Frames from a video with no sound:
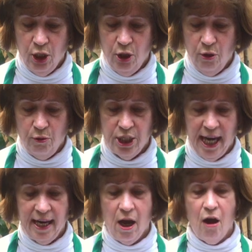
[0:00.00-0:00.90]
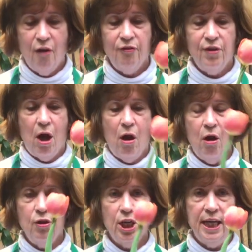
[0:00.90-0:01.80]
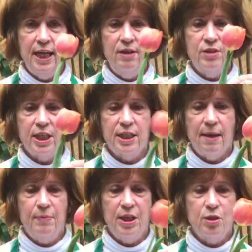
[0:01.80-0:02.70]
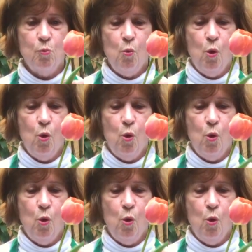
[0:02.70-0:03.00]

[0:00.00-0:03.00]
you take off all the leaves except this